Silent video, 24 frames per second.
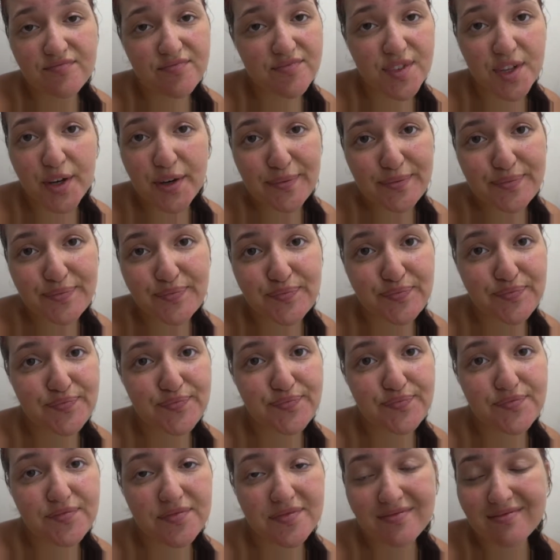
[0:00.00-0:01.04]

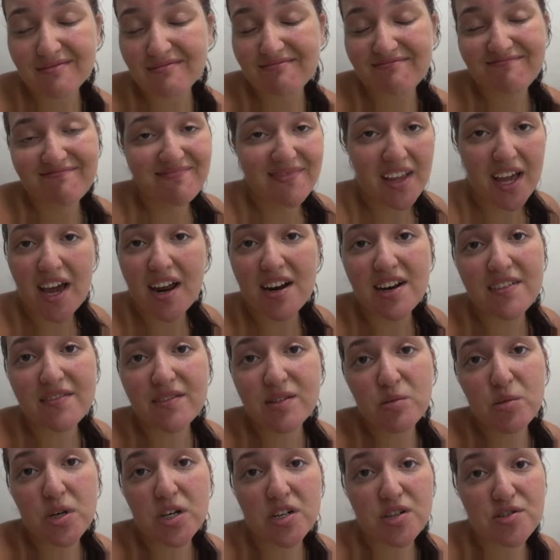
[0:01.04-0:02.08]
No. I don't
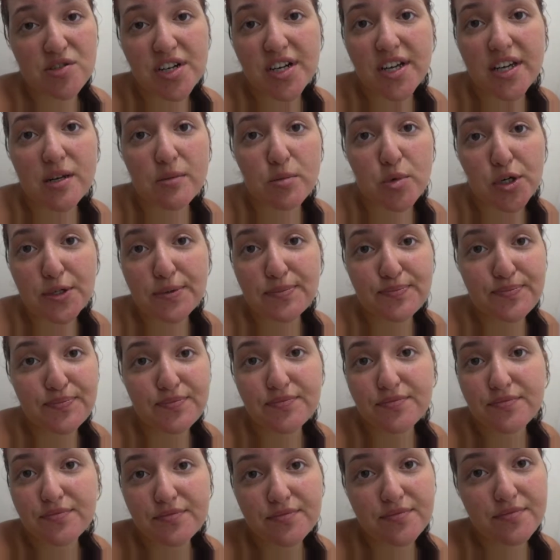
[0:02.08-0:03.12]
even want to drink anymore.
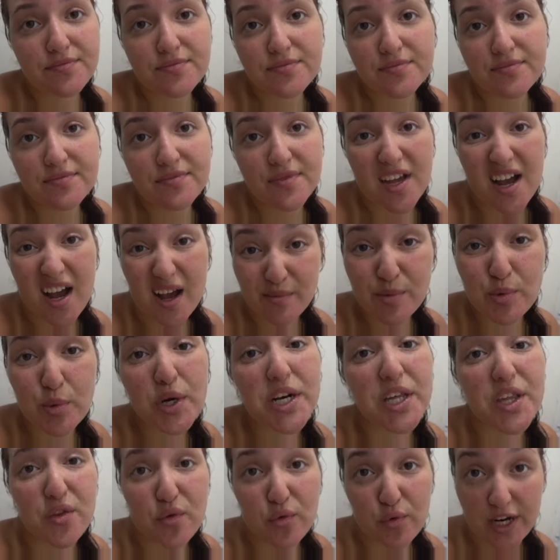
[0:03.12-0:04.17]
I'm
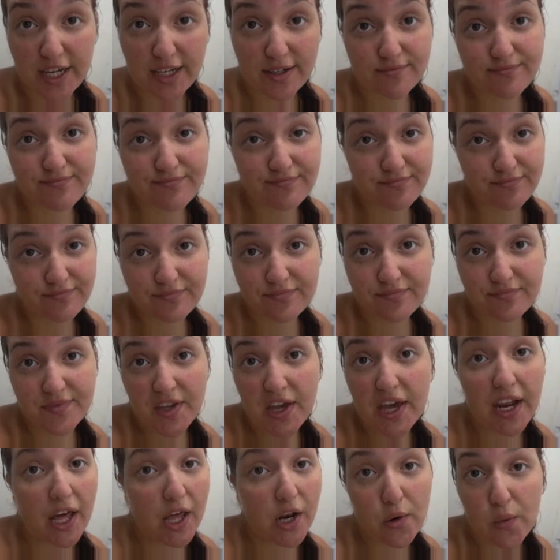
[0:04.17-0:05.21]
23.
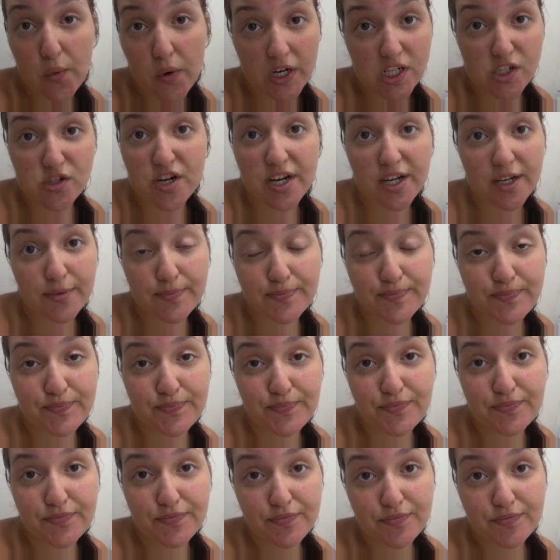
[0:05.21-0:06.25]
I don't want to drink.
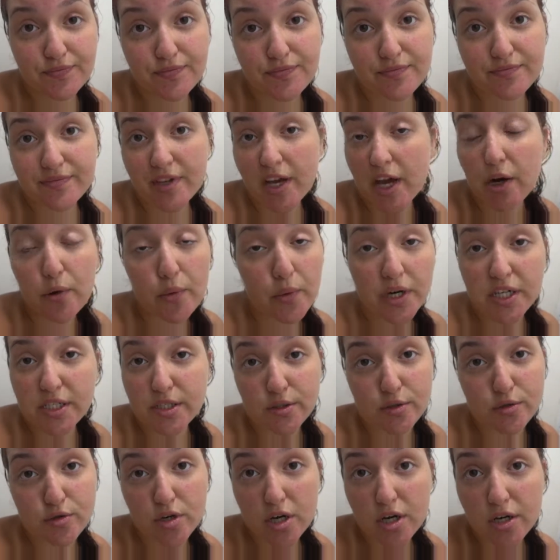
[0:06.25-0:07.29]
I don't want to
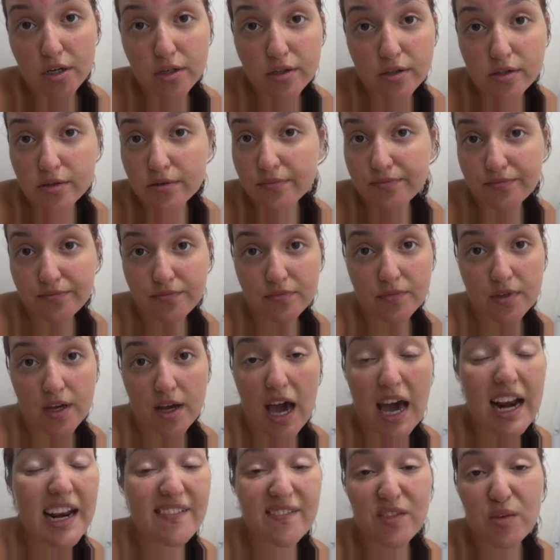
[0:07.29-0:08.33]
do drugs.
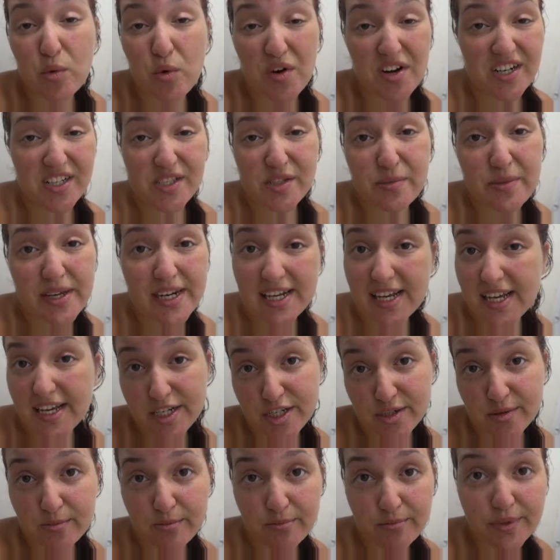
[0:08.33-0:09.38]
I don't even want to do
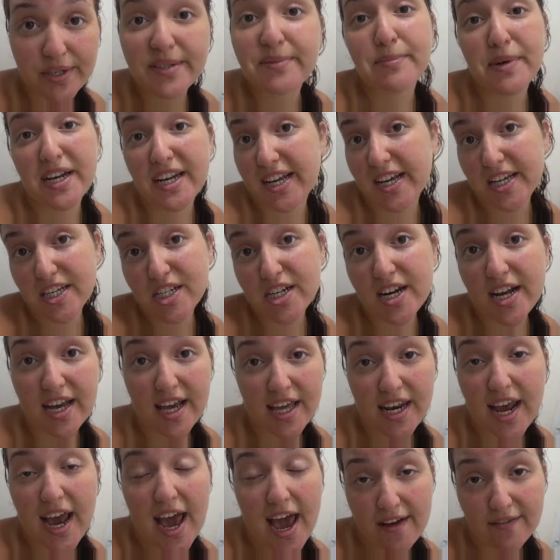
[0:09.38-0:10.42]
medication, but medication I
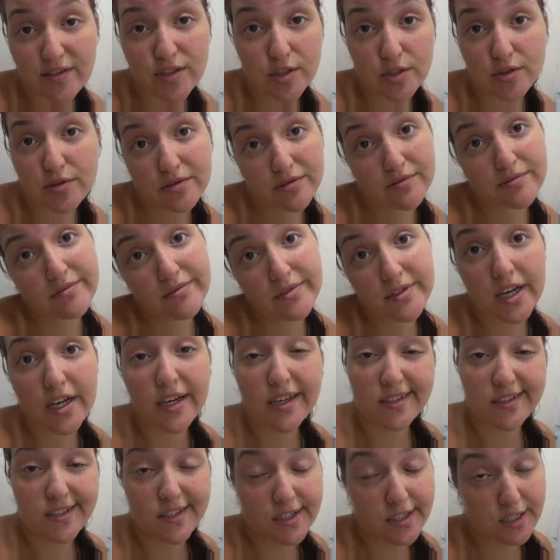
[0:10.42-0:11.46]
kind of have to
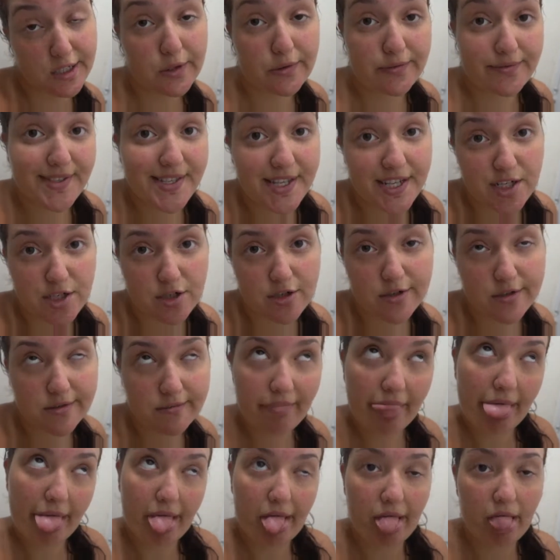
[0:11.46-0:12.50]
because, you know,
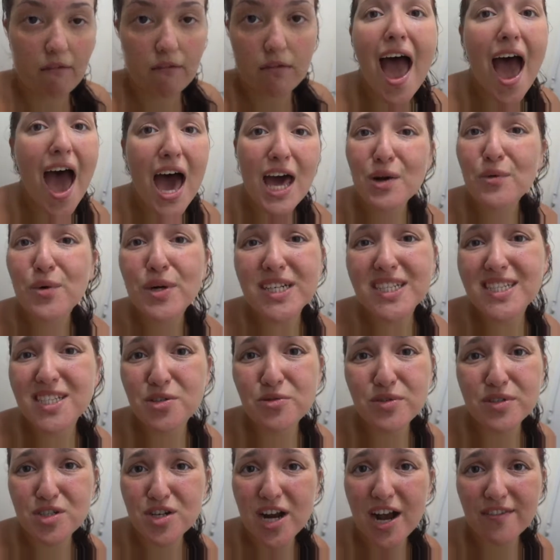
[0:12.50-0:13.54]
seizures. I don't want to deal
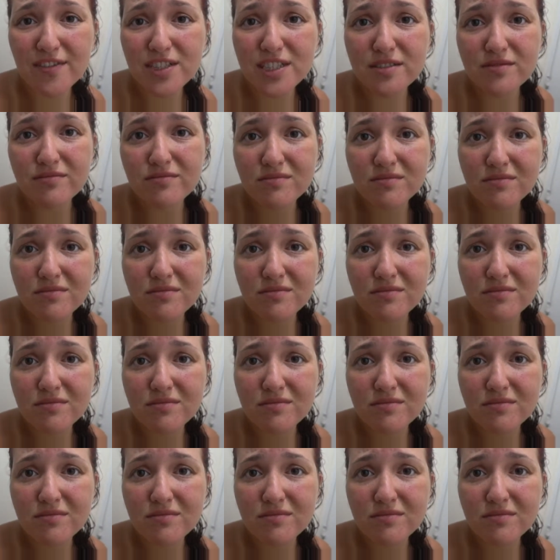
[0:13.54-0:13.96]
with traffic.